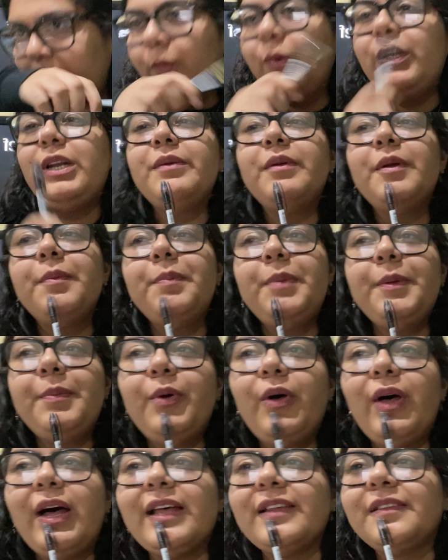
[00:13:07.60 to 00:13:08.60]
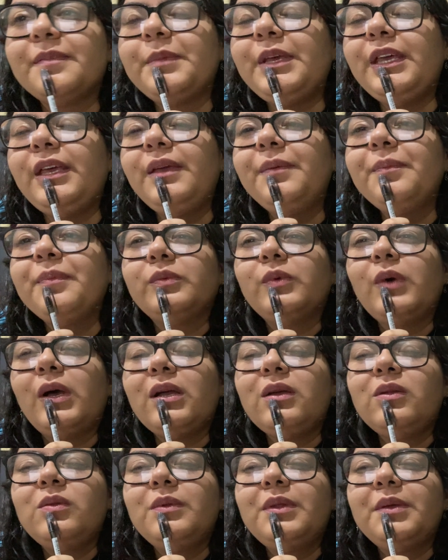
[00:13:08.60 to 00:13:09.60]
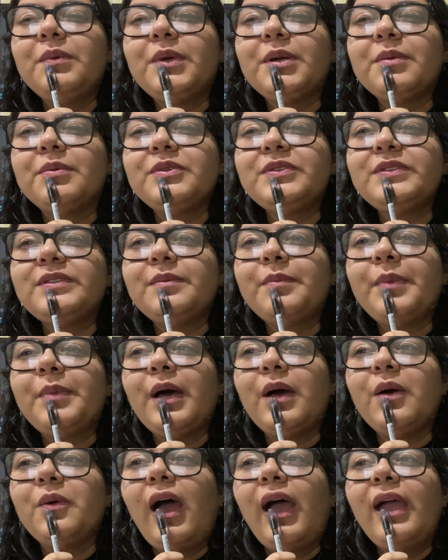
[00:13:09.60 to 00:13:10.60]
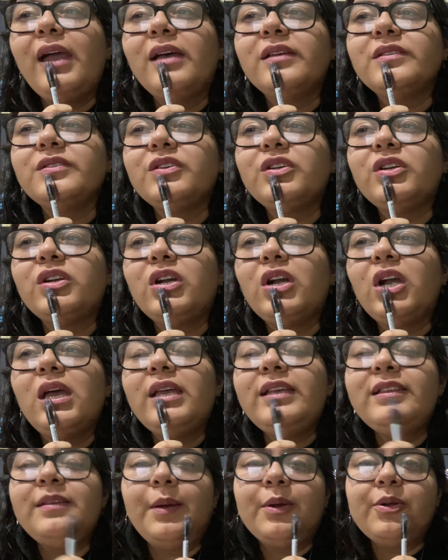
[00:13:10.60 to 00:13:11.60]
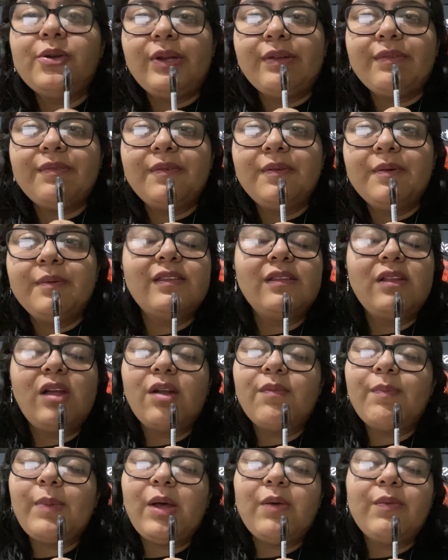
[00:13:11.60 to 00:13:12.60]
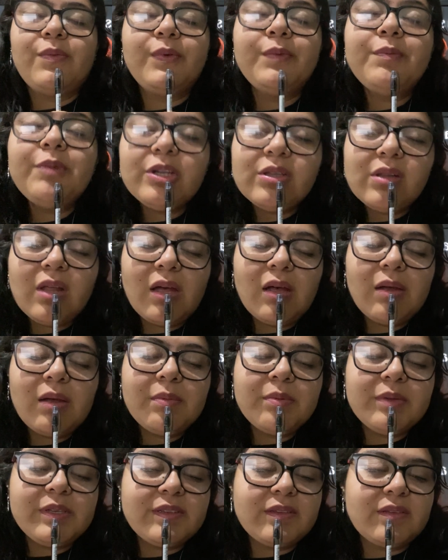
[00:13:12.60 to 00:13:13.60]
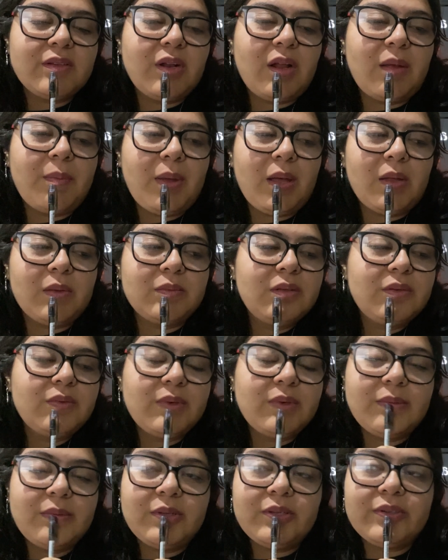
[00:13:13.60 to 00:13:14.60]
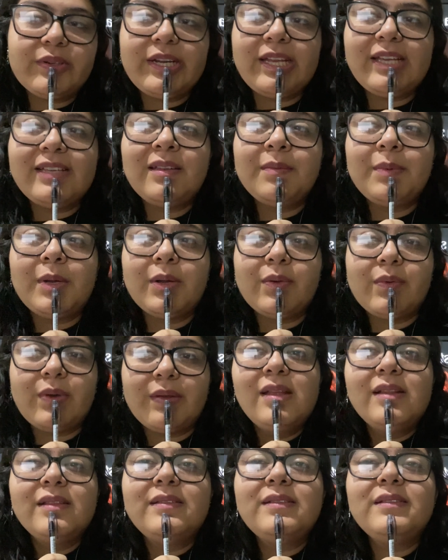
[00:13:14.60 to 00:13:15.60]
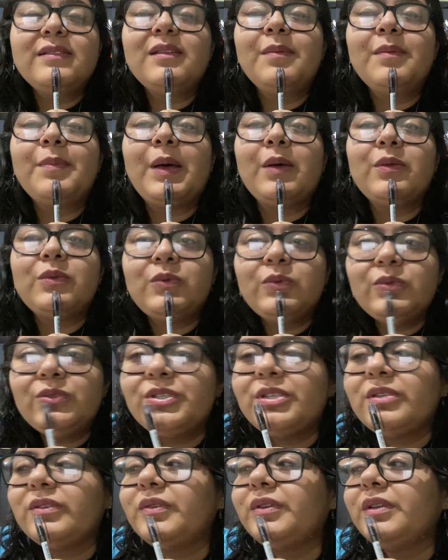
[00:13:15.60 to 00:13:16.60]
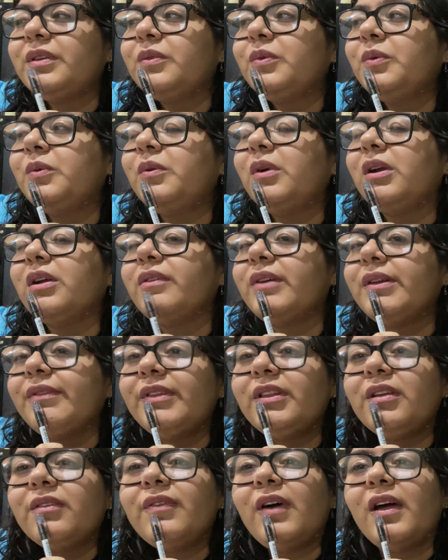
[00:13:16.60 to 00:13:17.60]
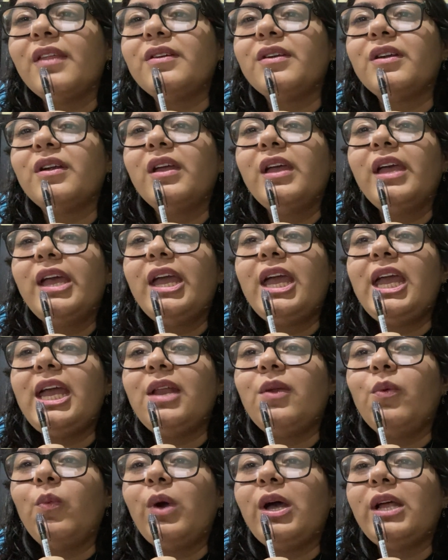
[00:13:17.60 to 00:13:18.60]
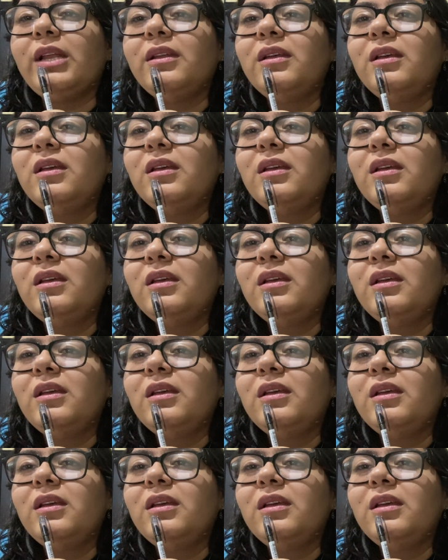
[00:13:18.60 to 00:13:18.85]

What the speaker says: Whenever people ask me what Club de Cuervos is about, I answer, it's about grief. It's not about football club, it's not about rivalry, it's about grief. This is about two children who are grieving their father and what